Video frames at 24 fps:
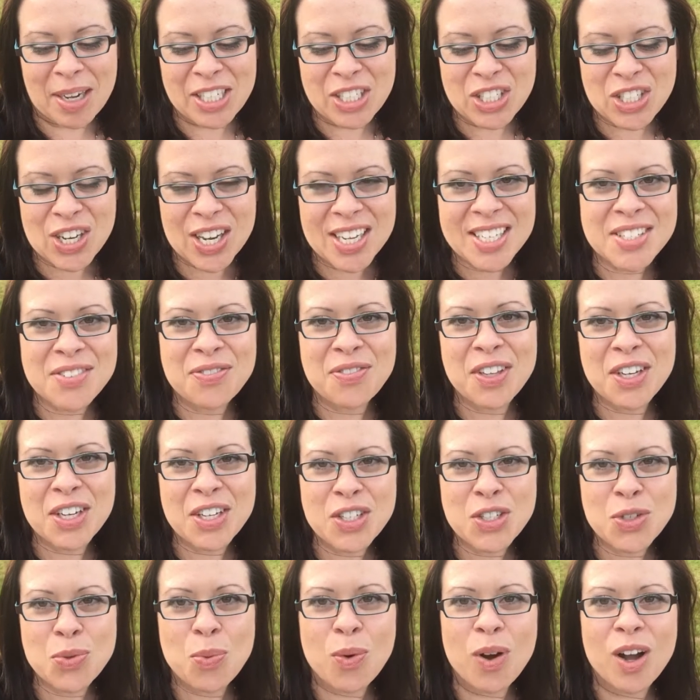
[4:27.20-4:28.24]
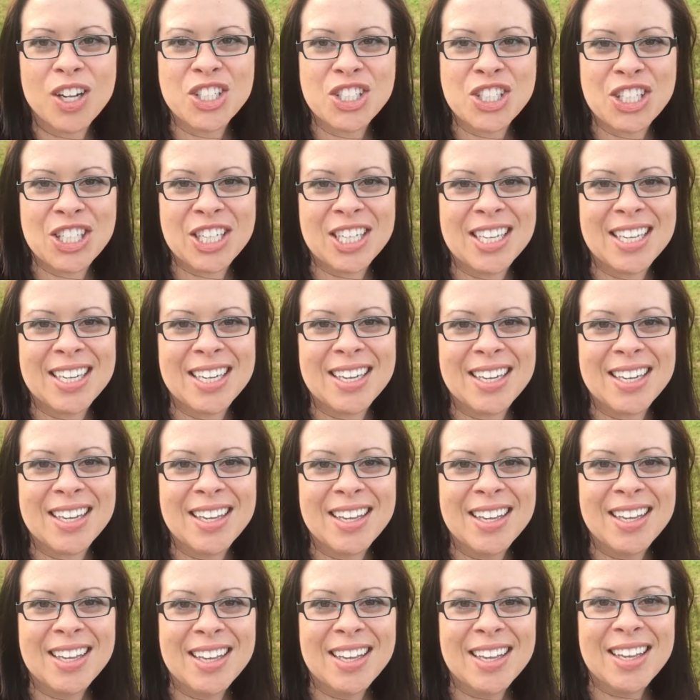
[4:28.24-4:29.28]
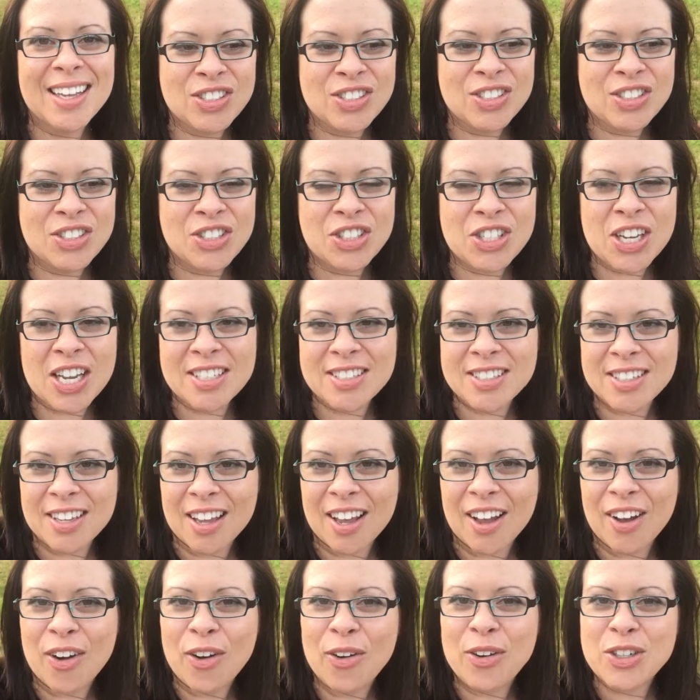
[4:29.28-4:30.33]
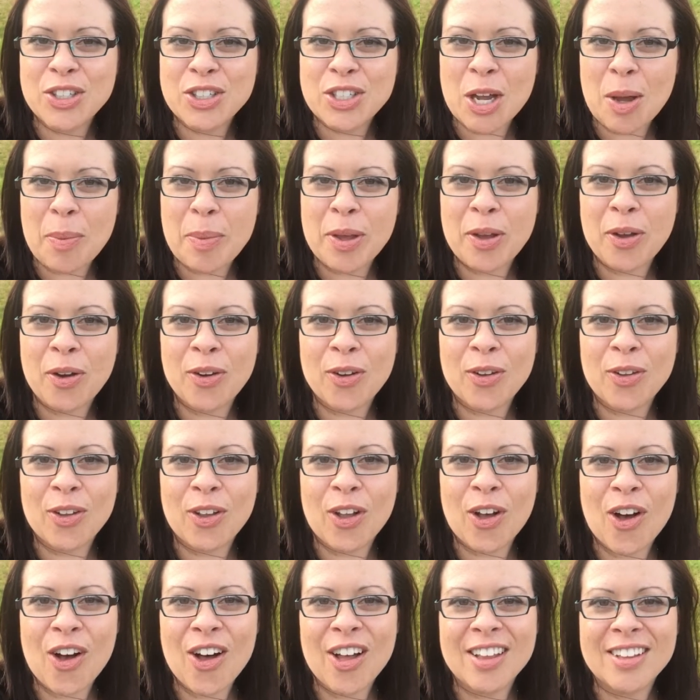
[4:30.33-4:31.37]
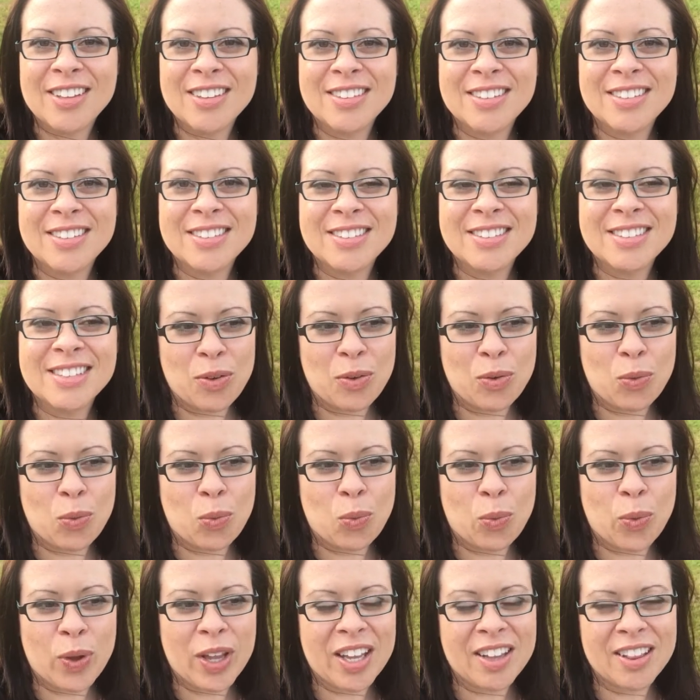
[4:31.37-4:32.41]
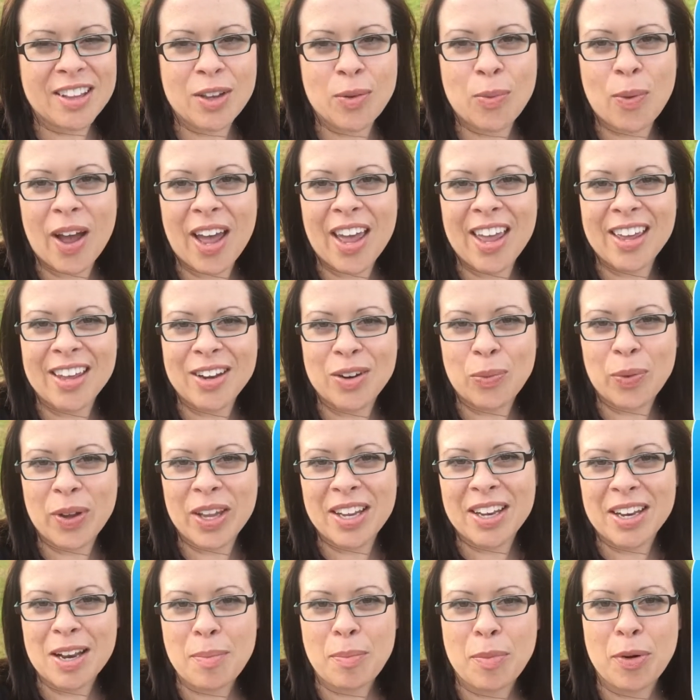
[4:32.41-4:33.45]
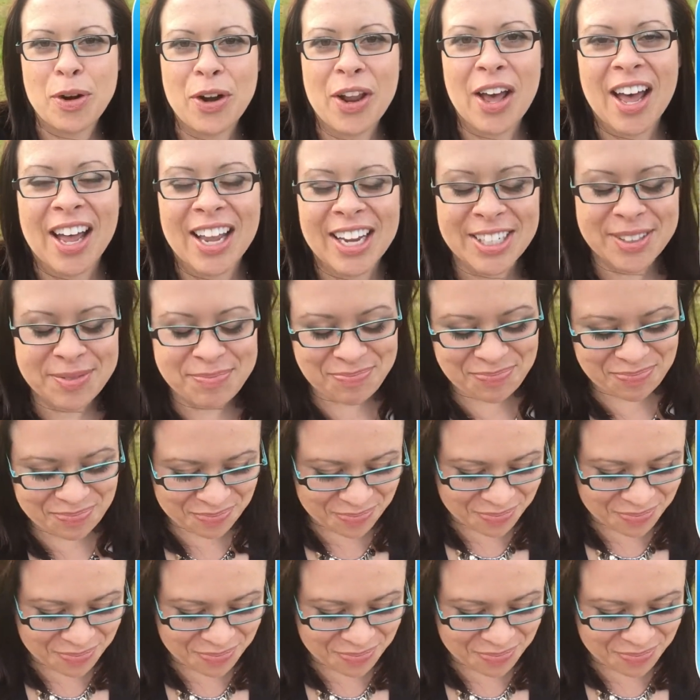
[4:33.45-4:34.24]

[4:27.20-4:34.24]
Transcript: I just finished watching Jessica or Chubby Girl Gone weekly weigh-in, week number nine.